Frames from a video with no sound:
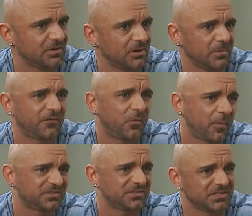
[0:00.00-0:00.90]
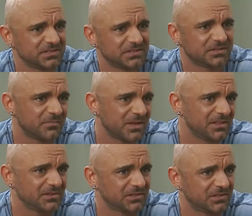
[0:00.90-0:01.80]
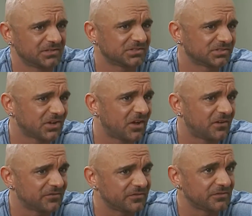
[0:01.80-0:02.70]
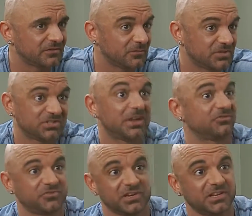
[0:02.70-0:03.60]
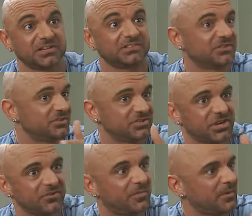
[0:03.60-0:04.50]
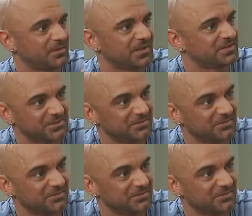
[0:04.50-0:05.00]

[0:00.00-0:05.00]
But 4% you may look a little soft, which sounds ridiculous to the general population,